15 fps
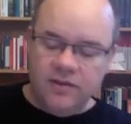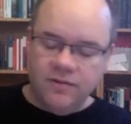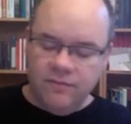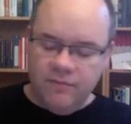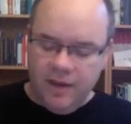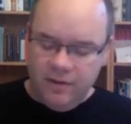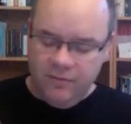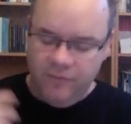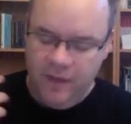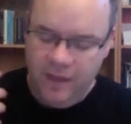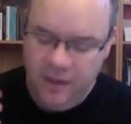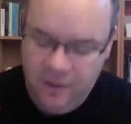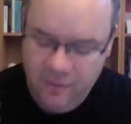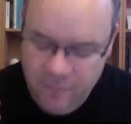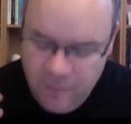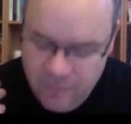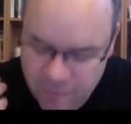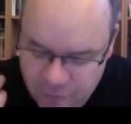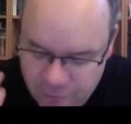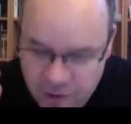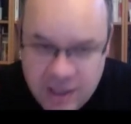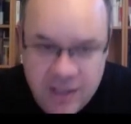When we
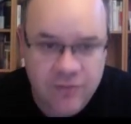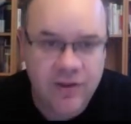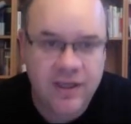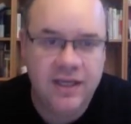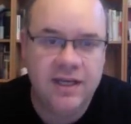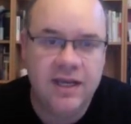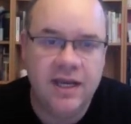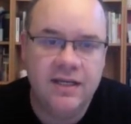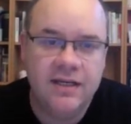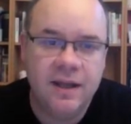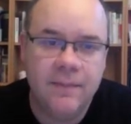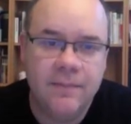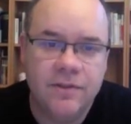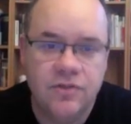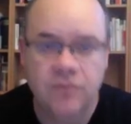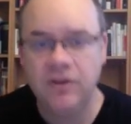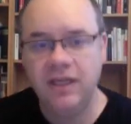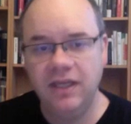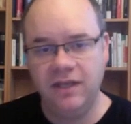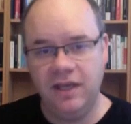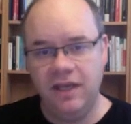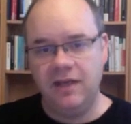created Wikidata. So
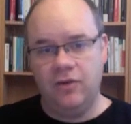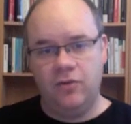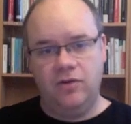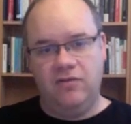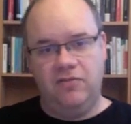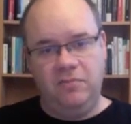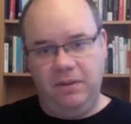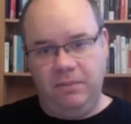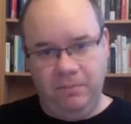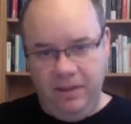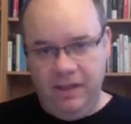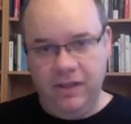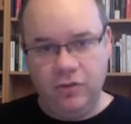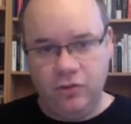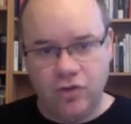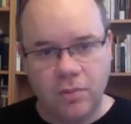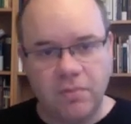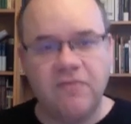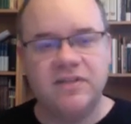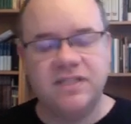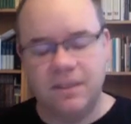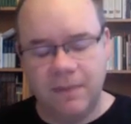Wikidata could have been built on top of
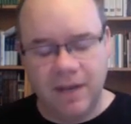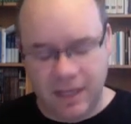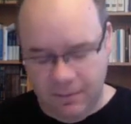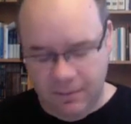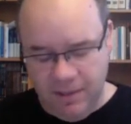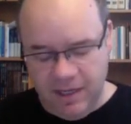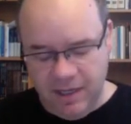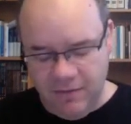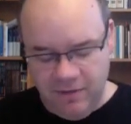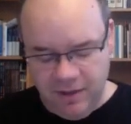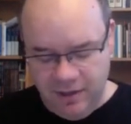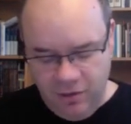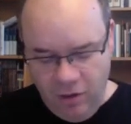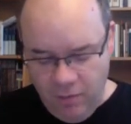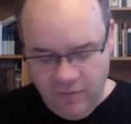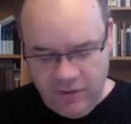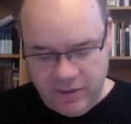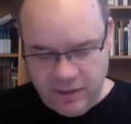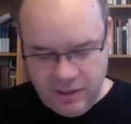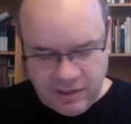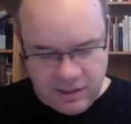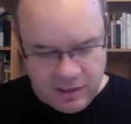a Semantic MediaWiki,
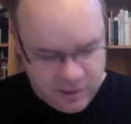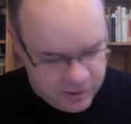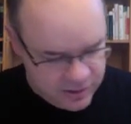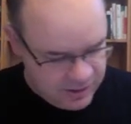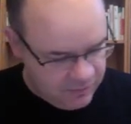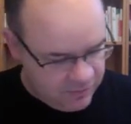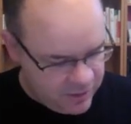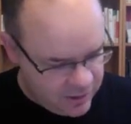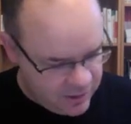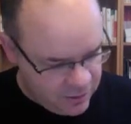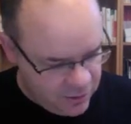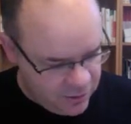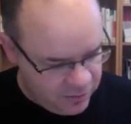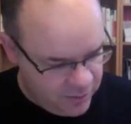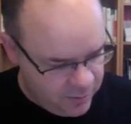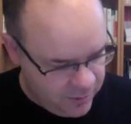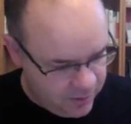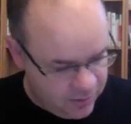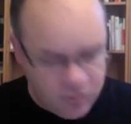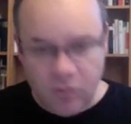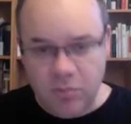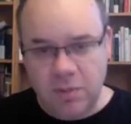obviously. And this is something that a lot of people
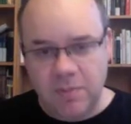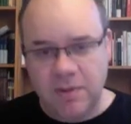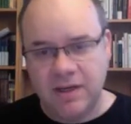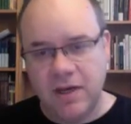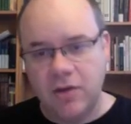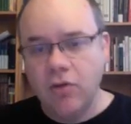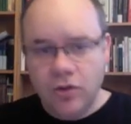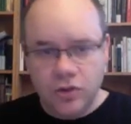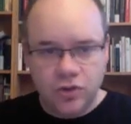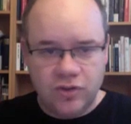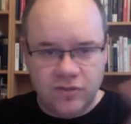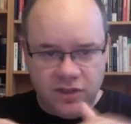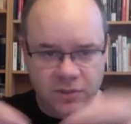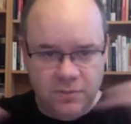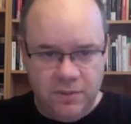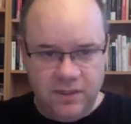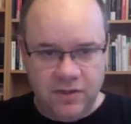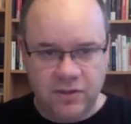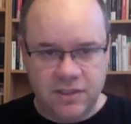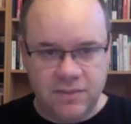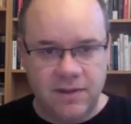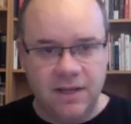told me back then, oh, you should have just built it on
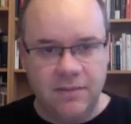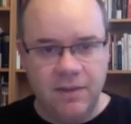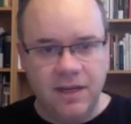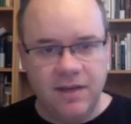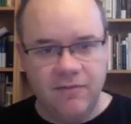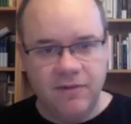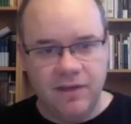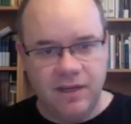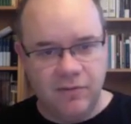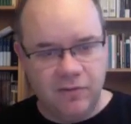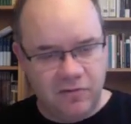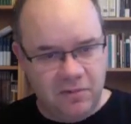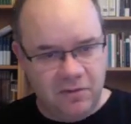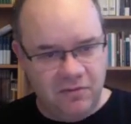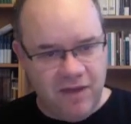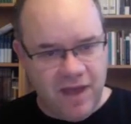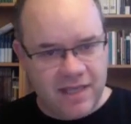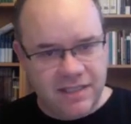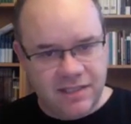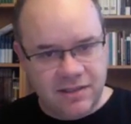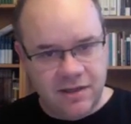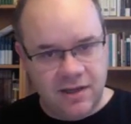Semantic MediaWiki. It would have been
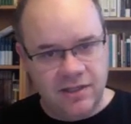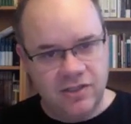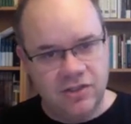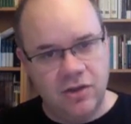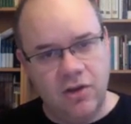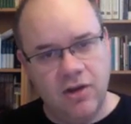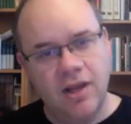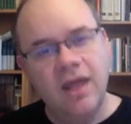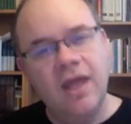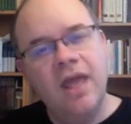faster and so on.